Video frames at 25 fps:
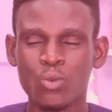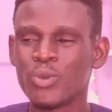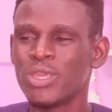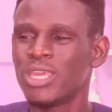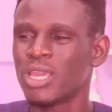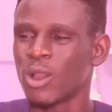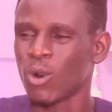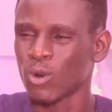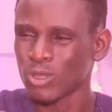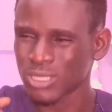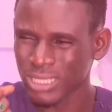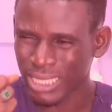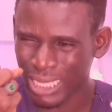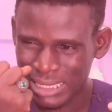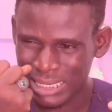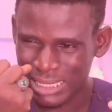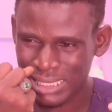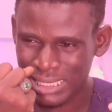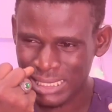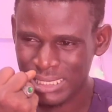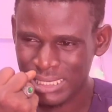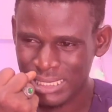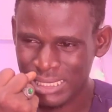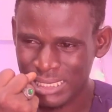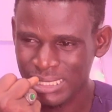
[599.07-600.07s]
We
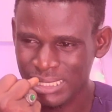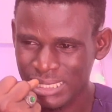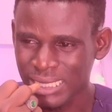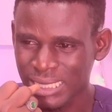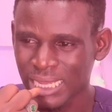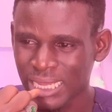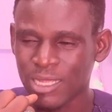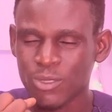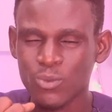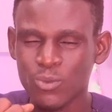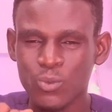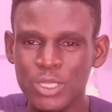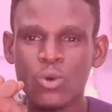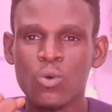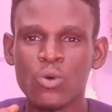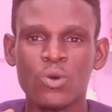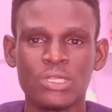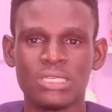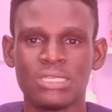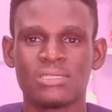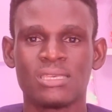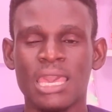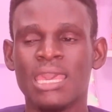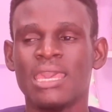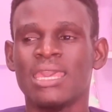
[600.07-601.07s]
understand. We know who God
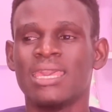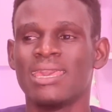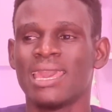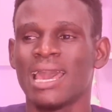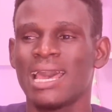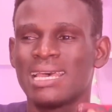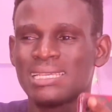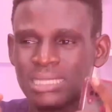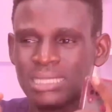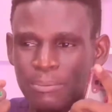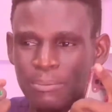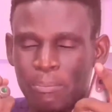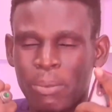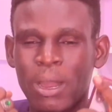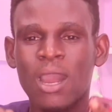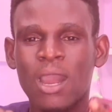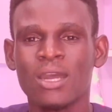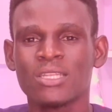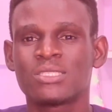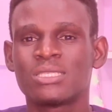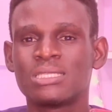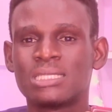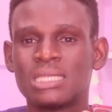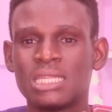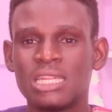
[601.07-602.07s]
is. He has the
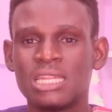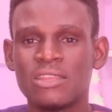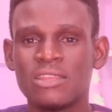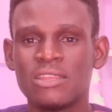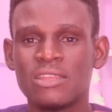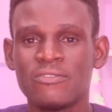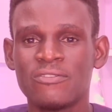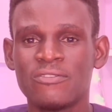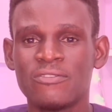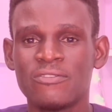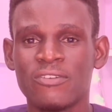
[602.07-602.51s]
power to deliver us.